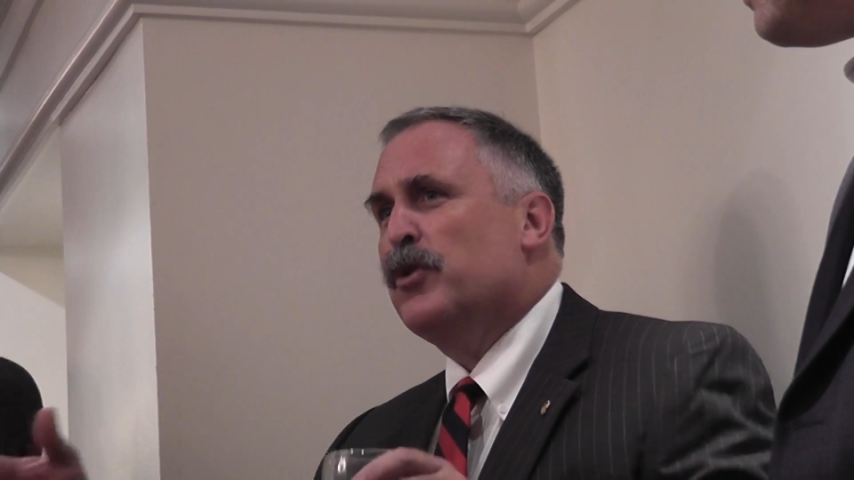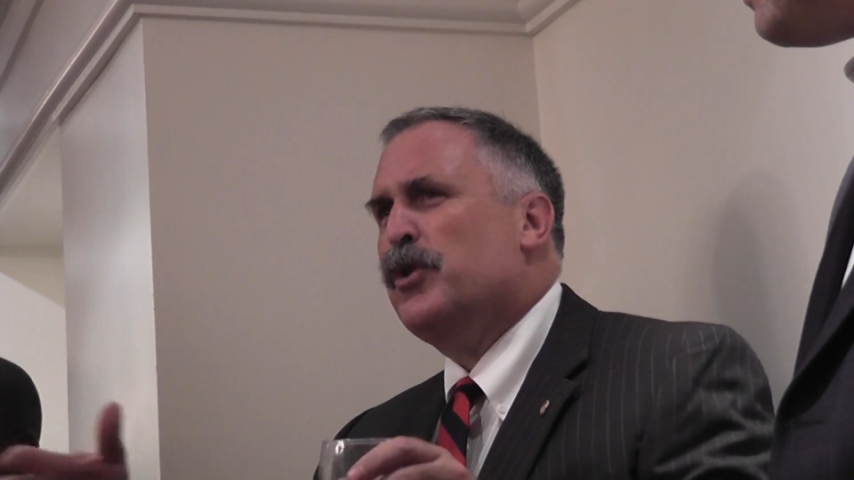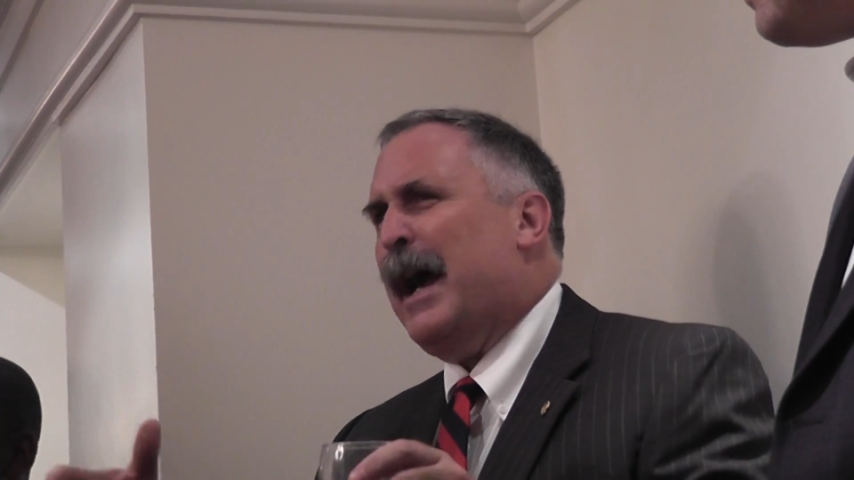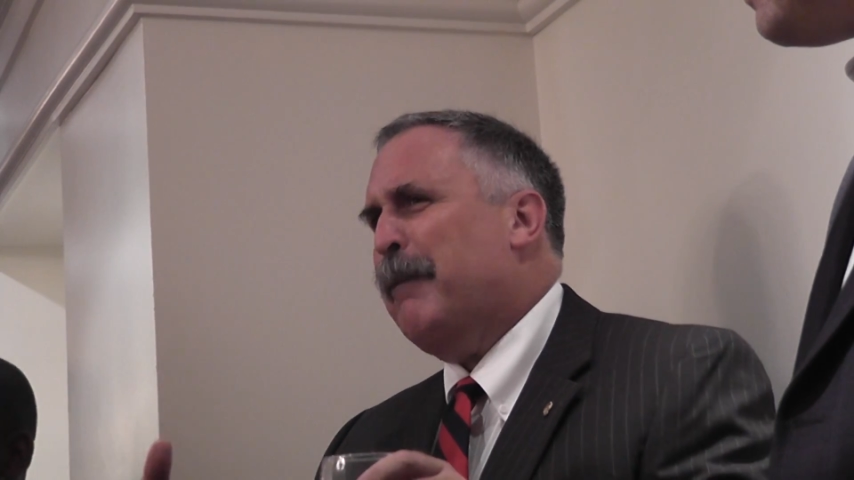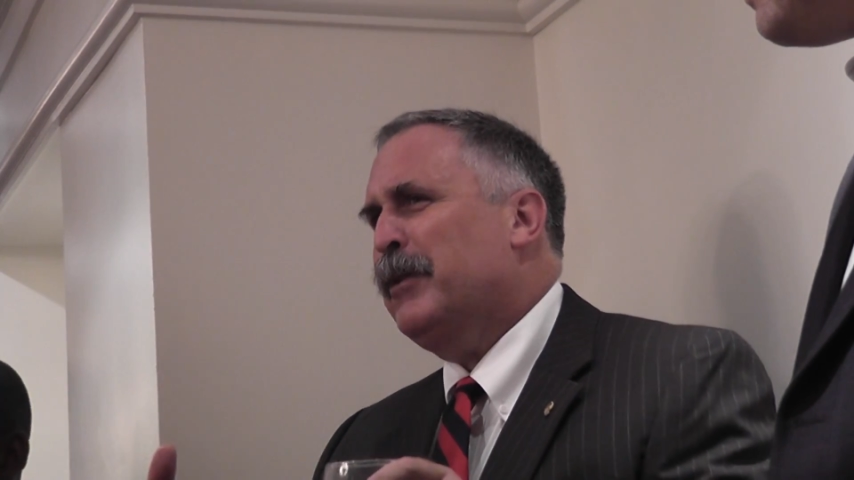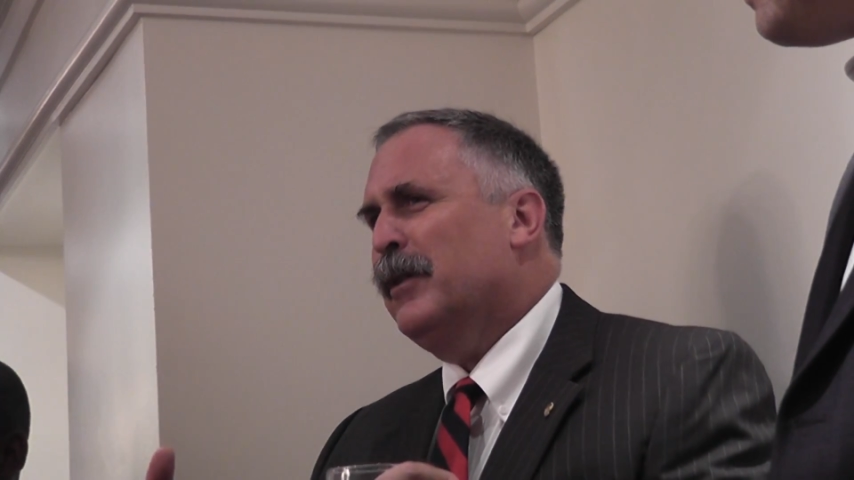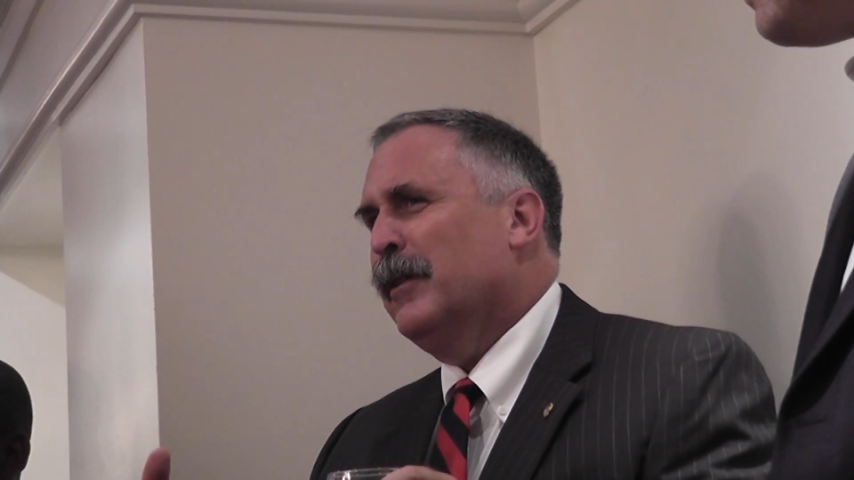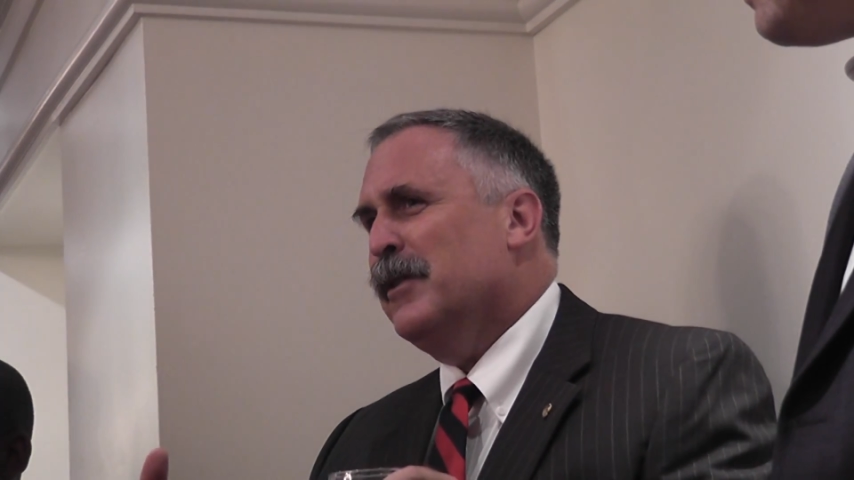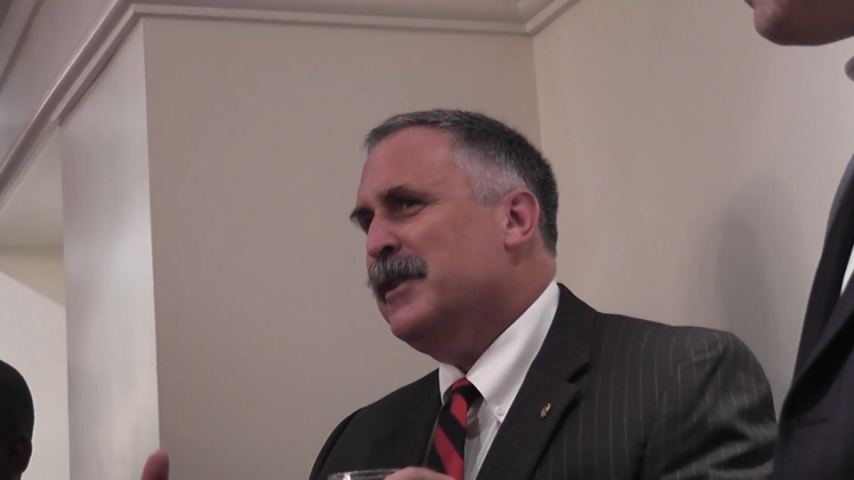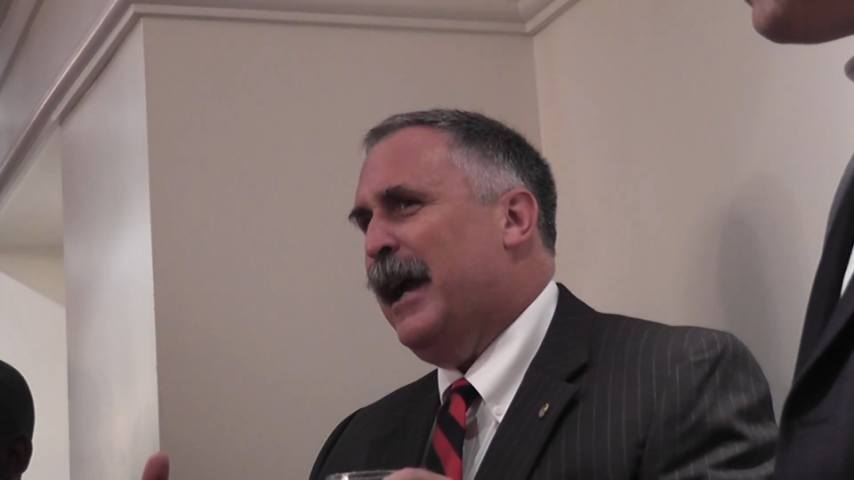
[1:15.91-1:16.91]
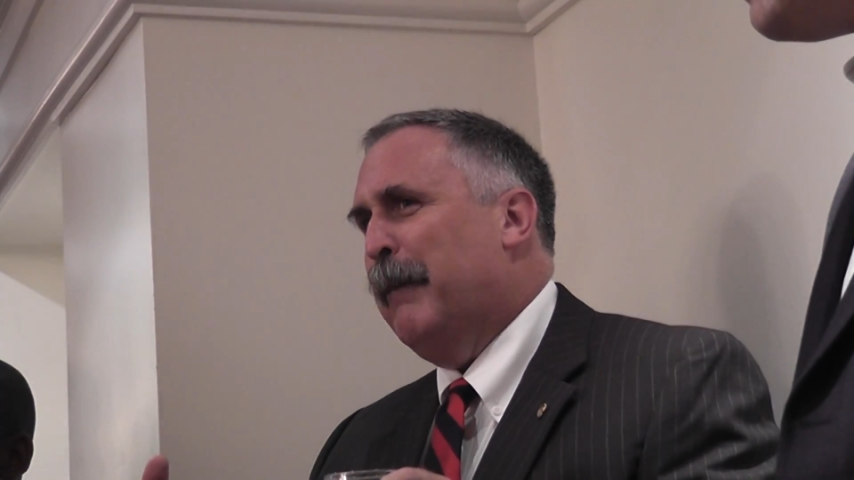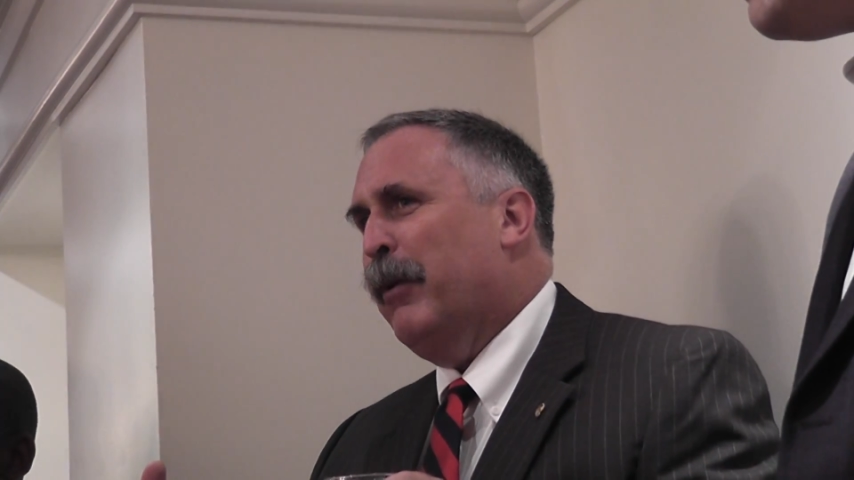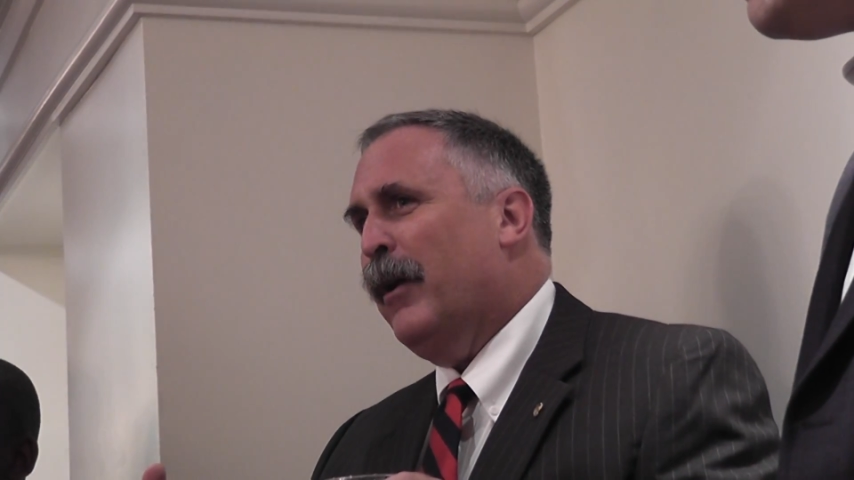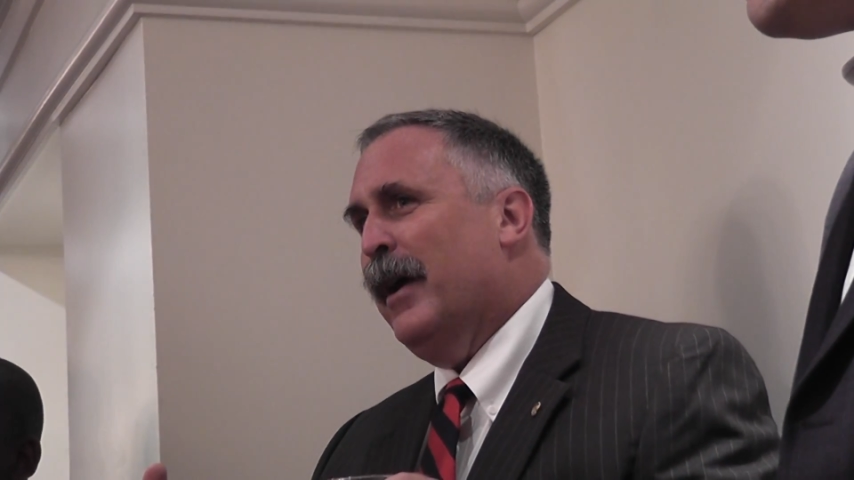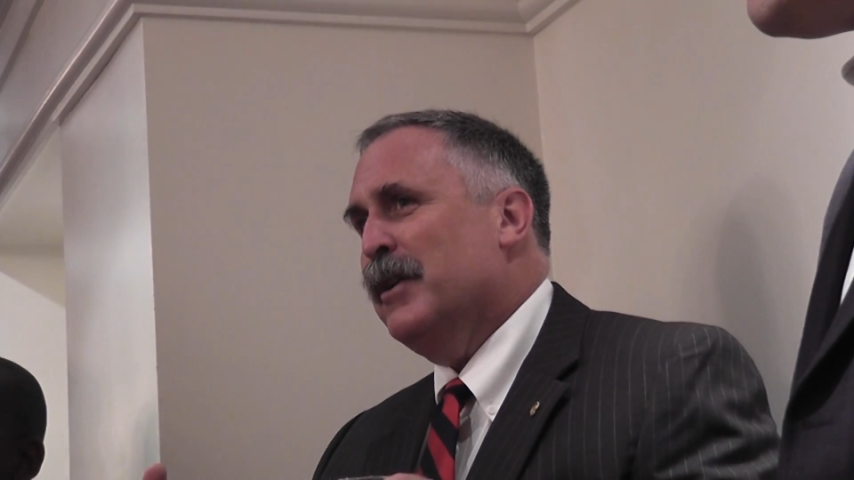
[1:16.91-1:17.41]
are trapped in the same
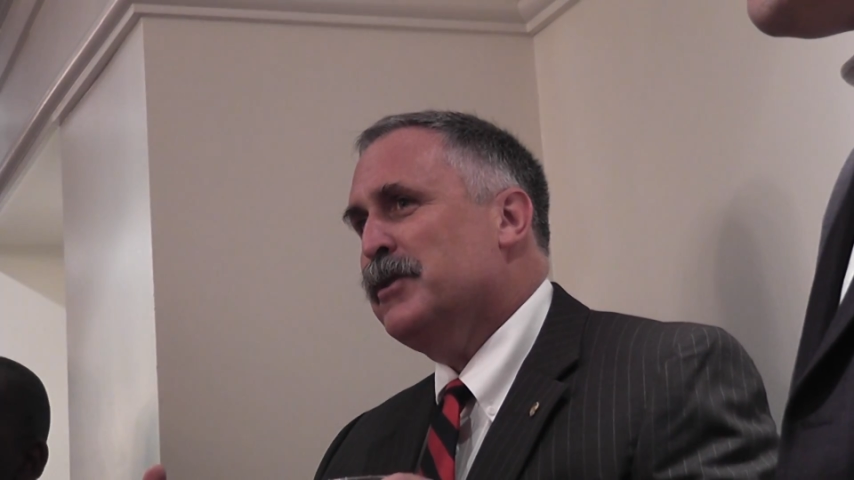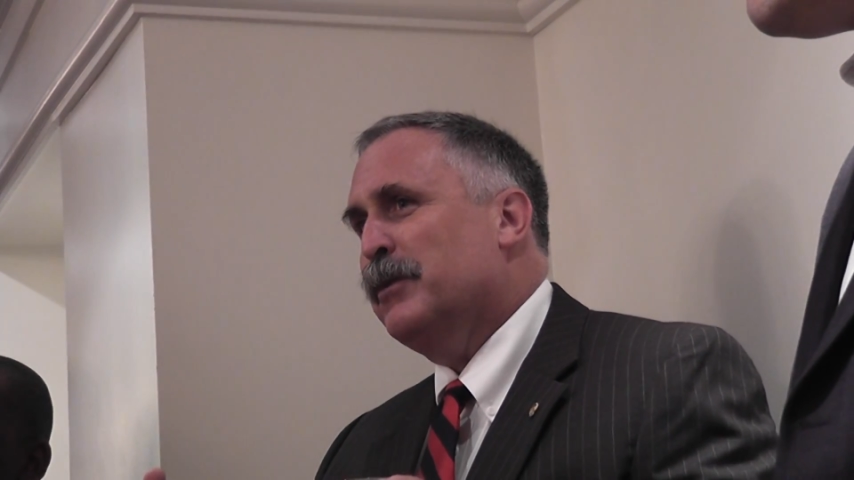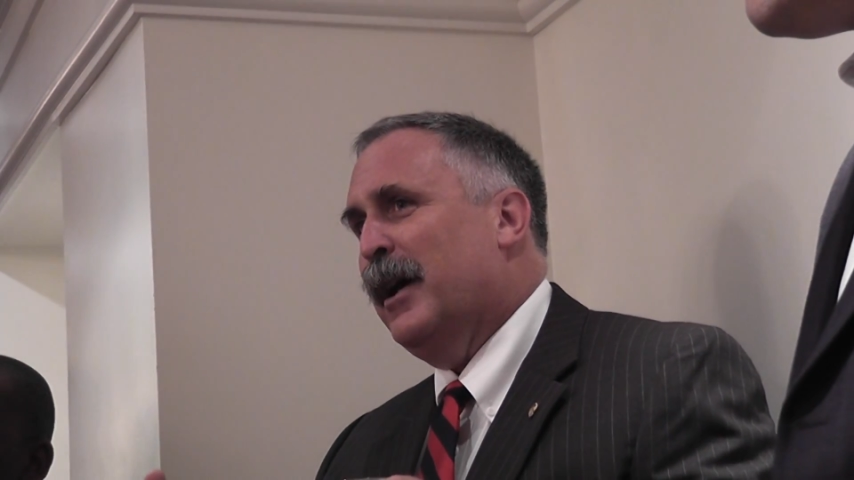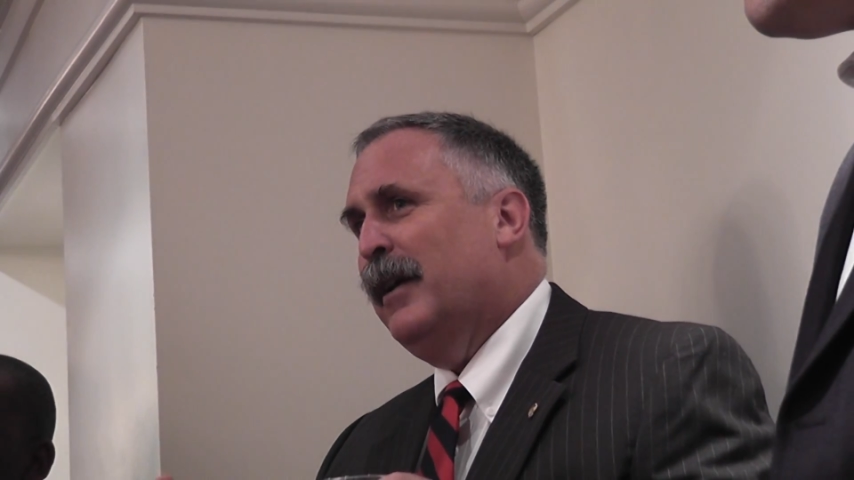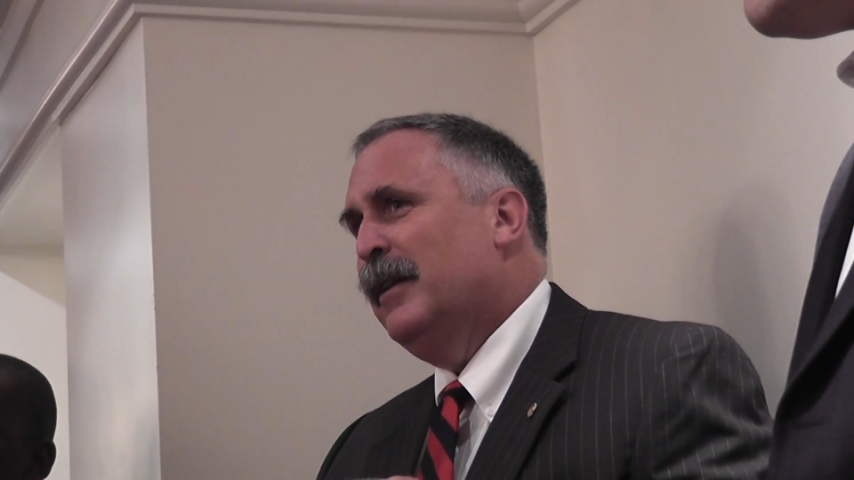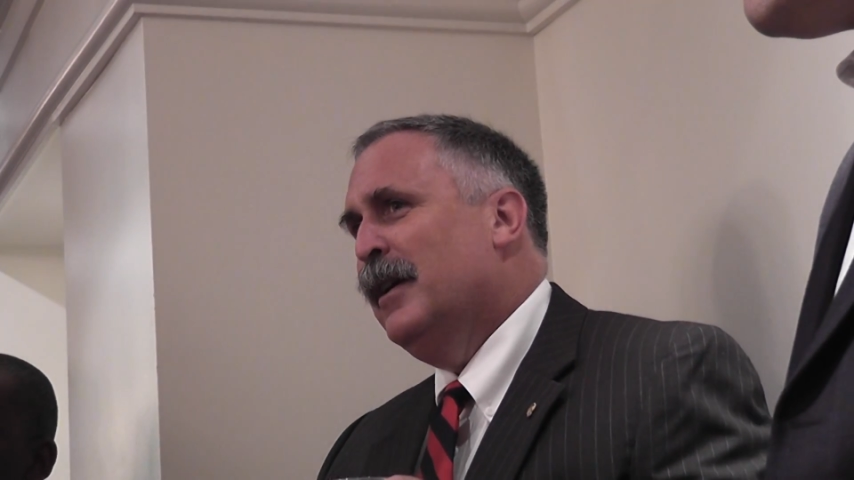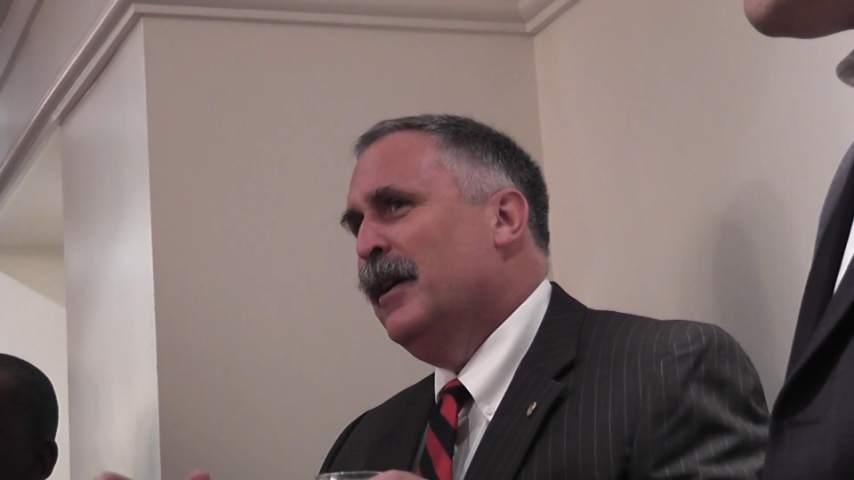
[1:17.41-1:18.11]
place, right?